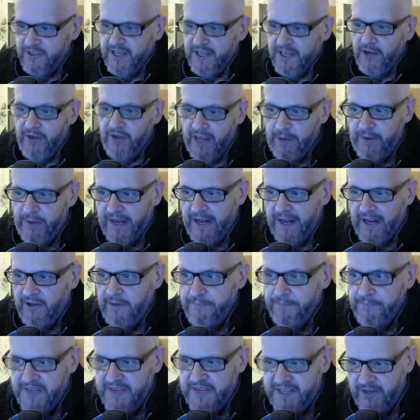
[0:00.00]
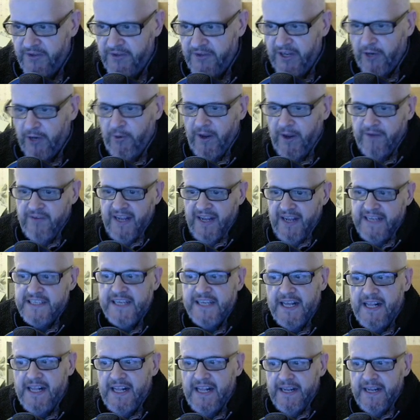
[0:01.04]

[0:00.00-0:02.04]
So here we go then. It's only a quick race.